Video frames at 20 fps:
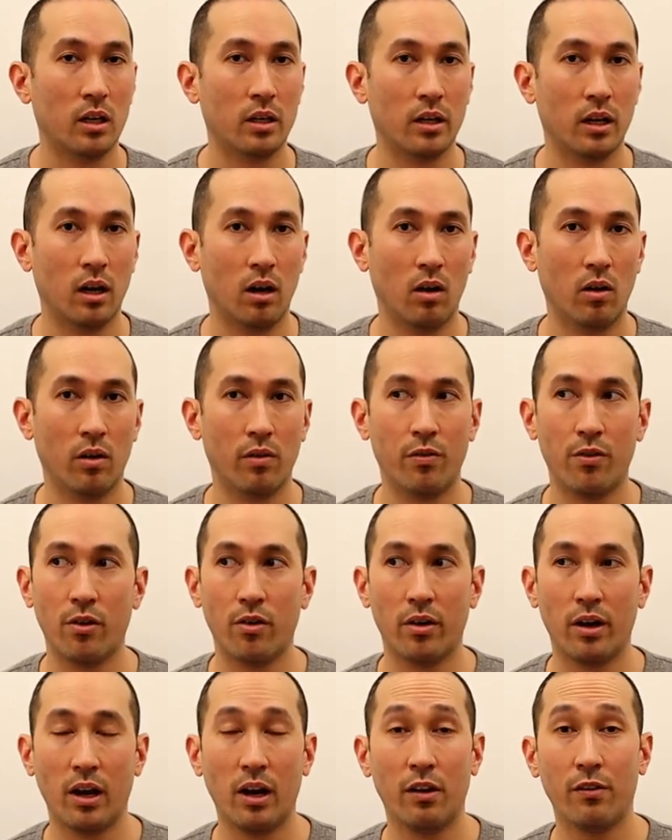Now if
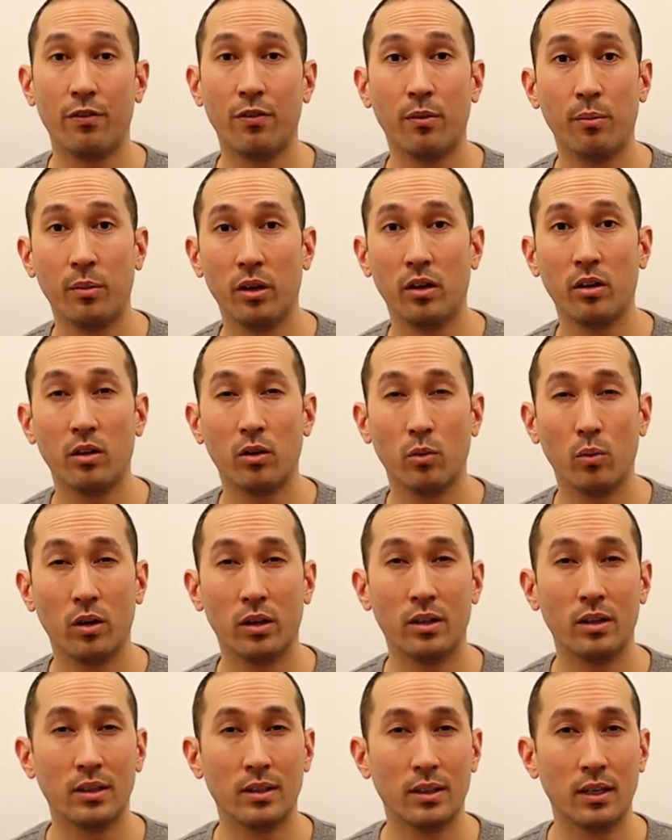you're not familiar
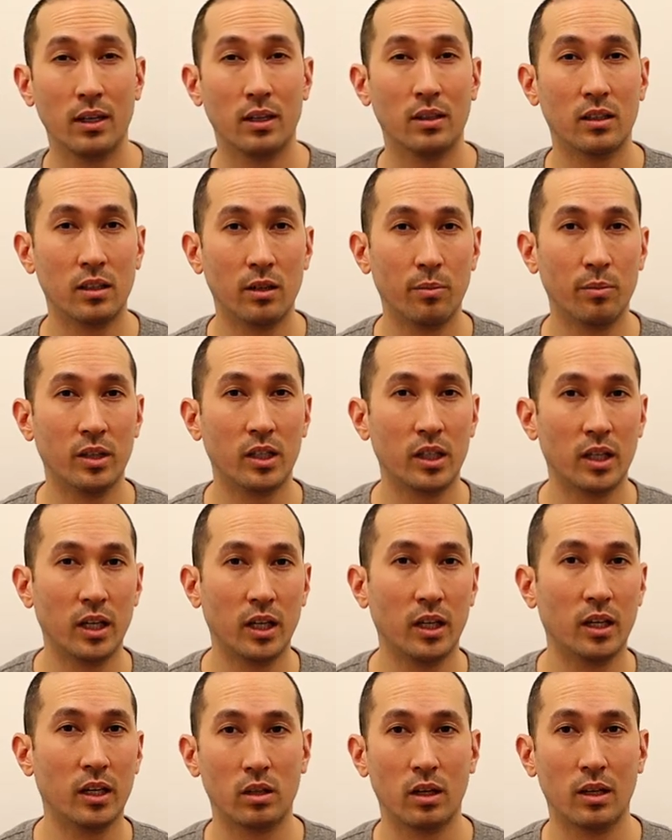with the CNC
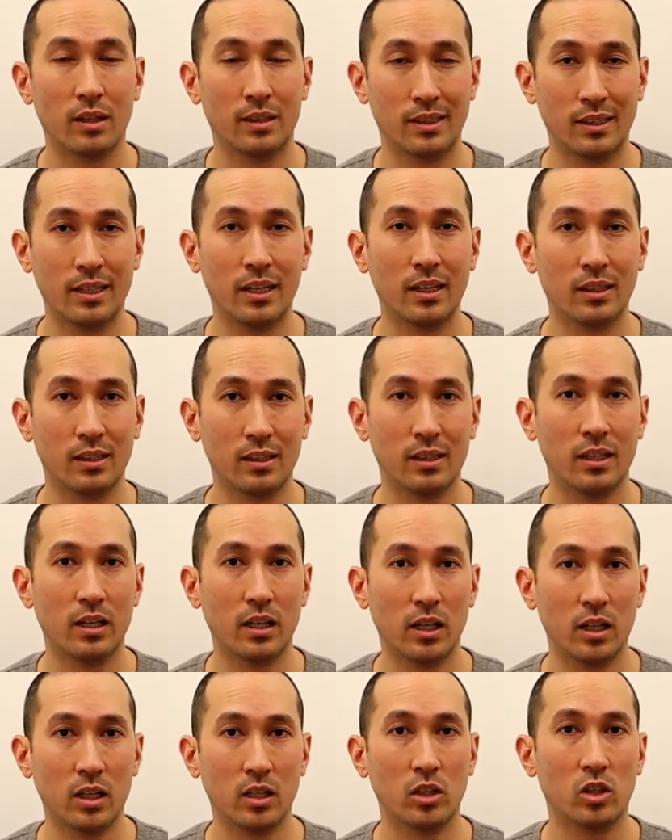machine,
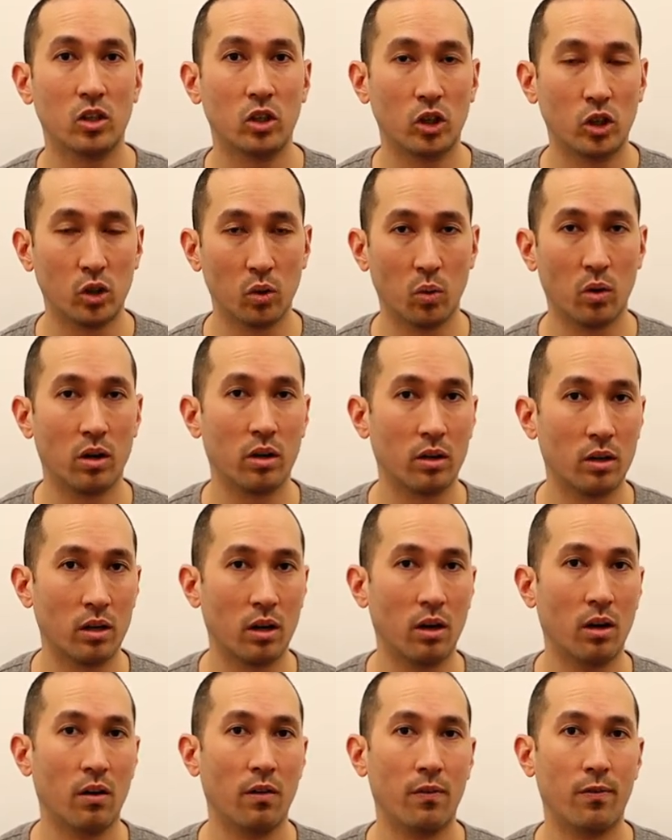CNC is
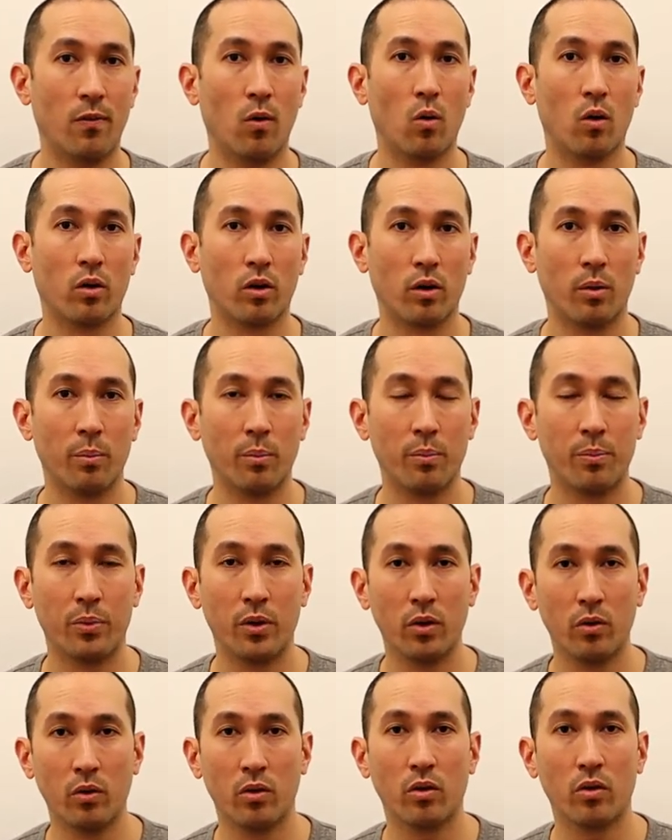short for
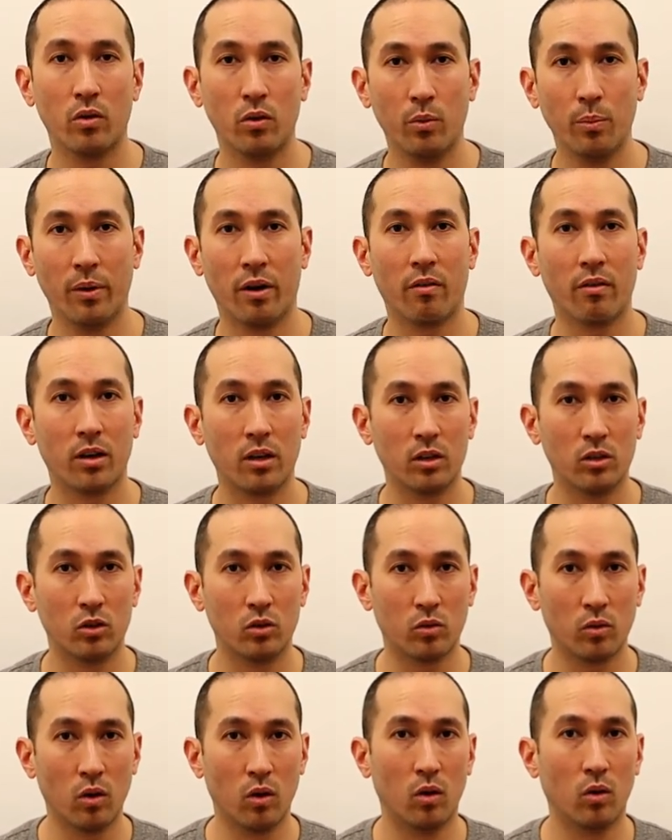computer numeric
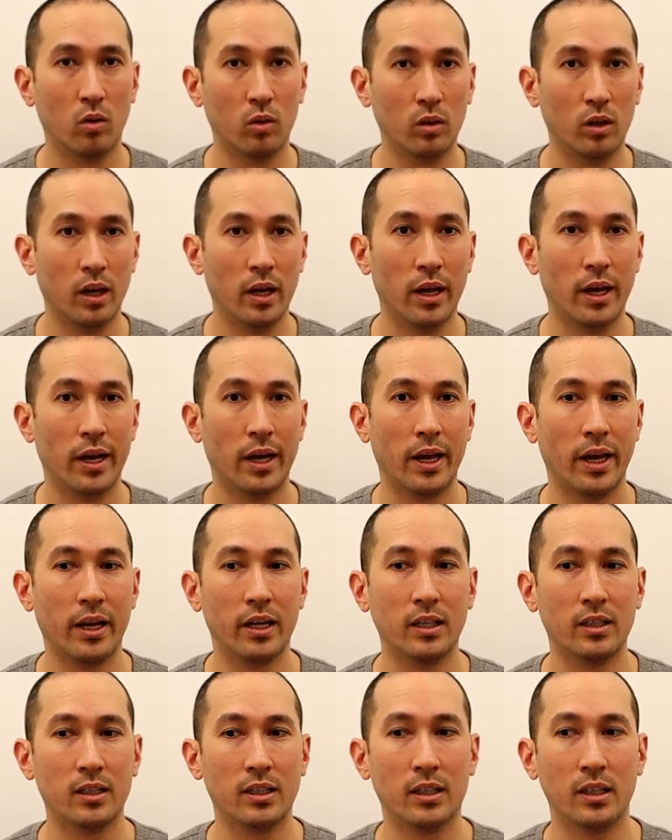control
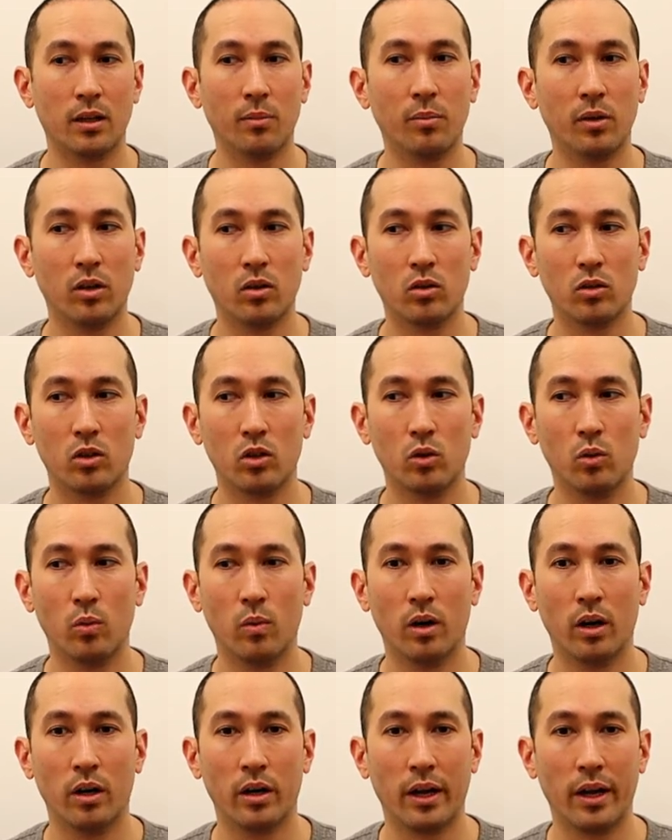and it's similar to
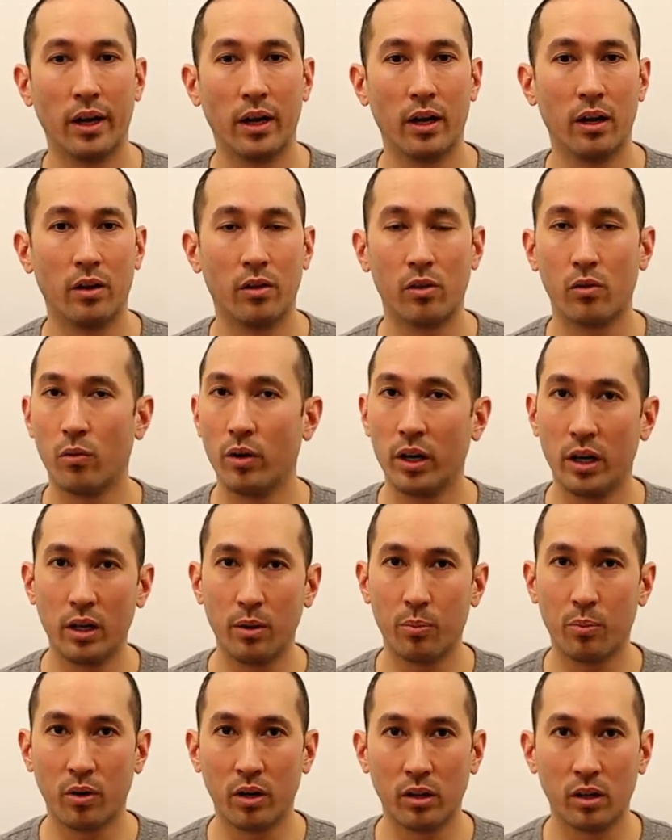what a
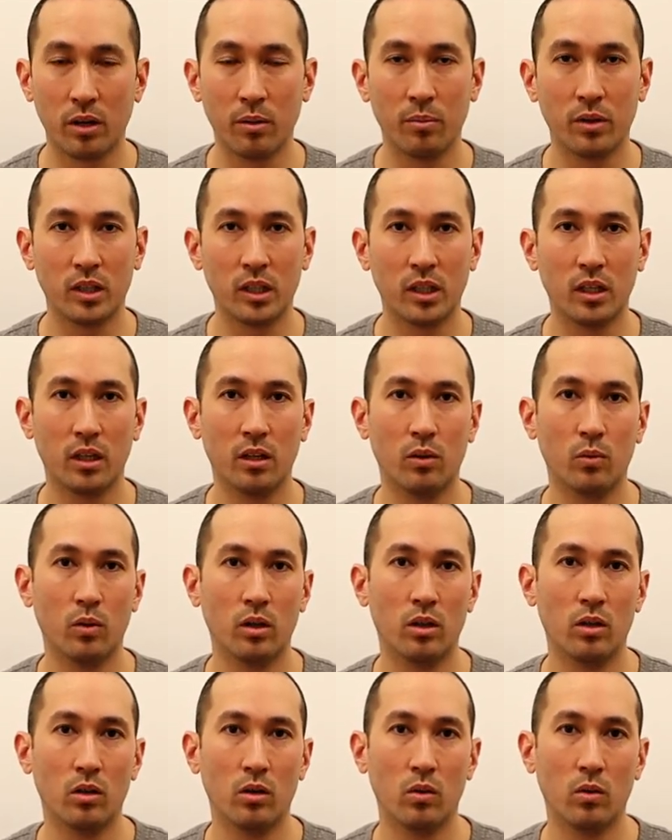3D printing machine
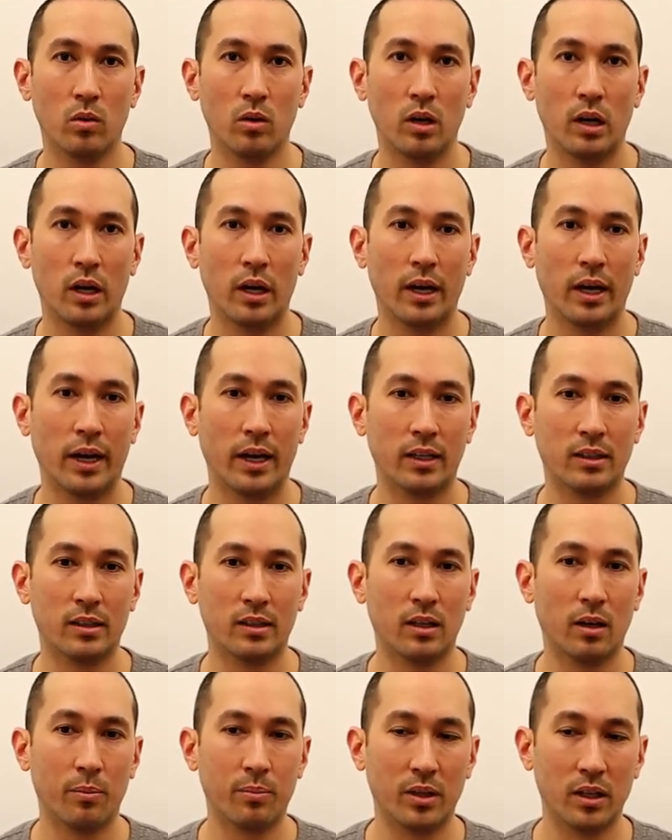would do
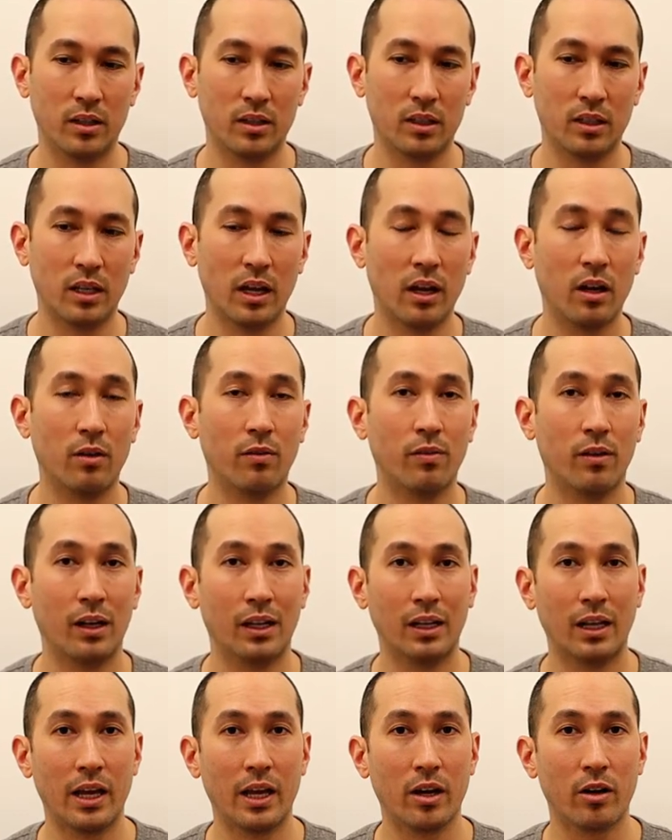except instead of
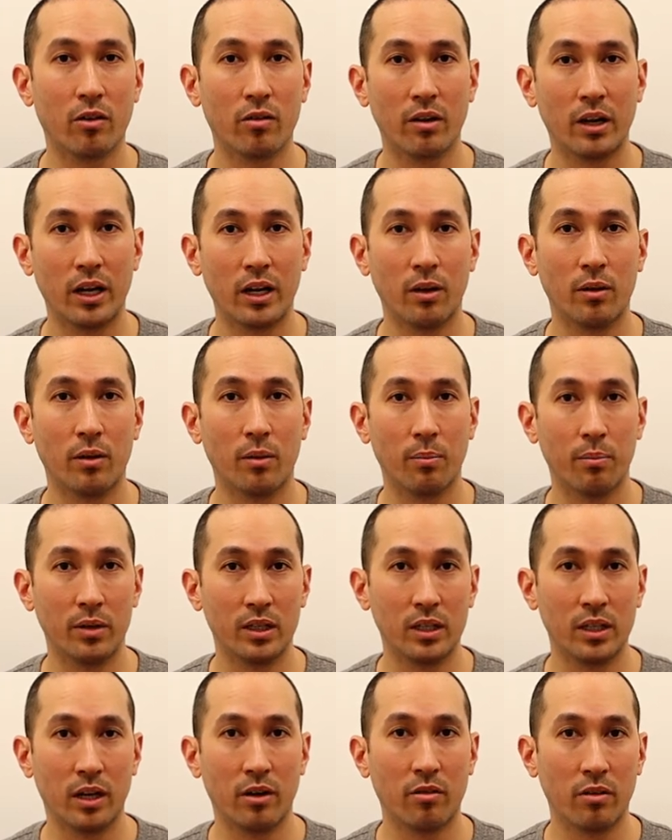layering
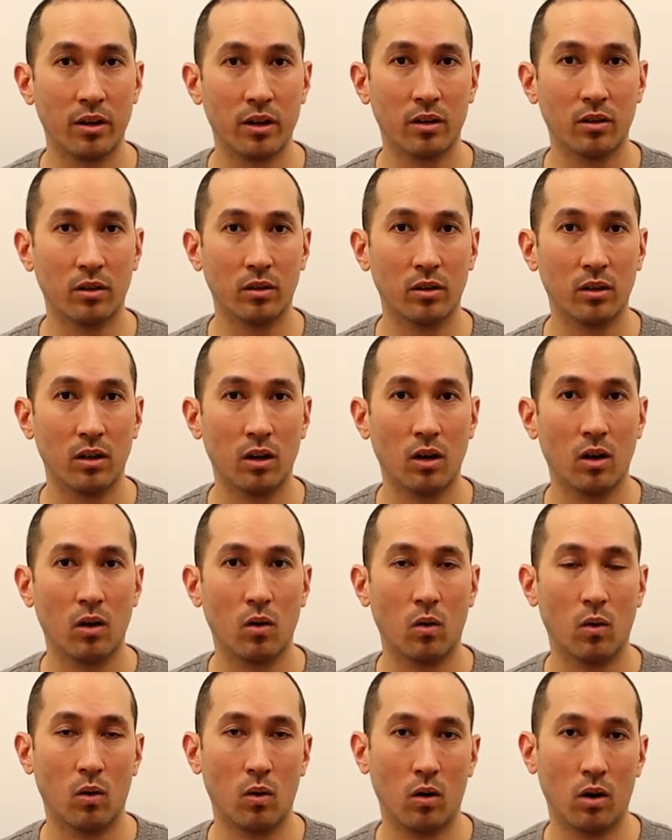material
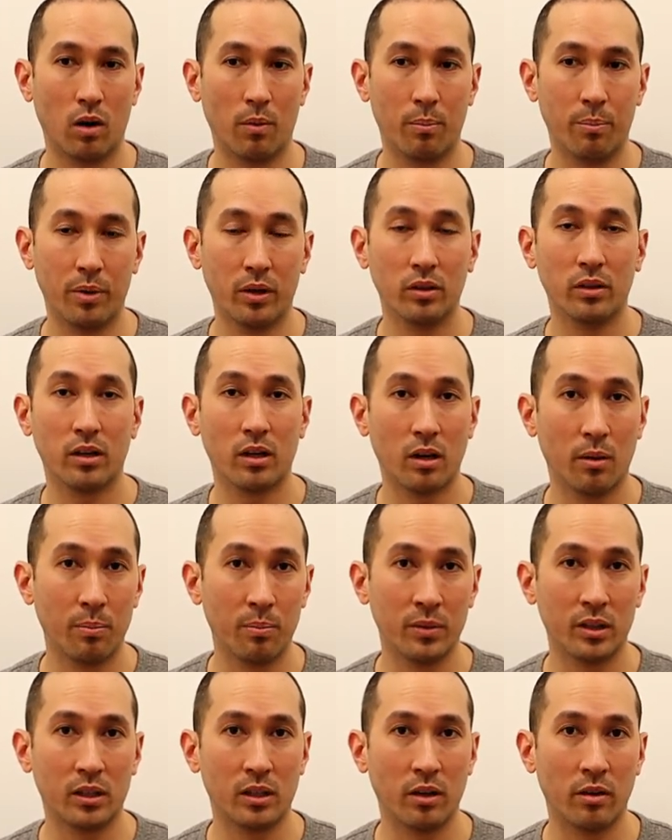or building
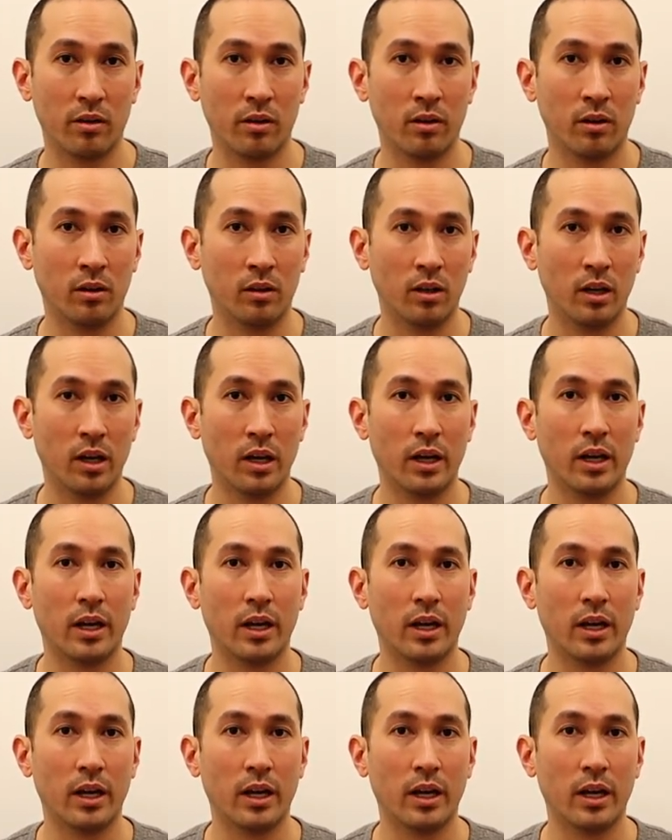up material,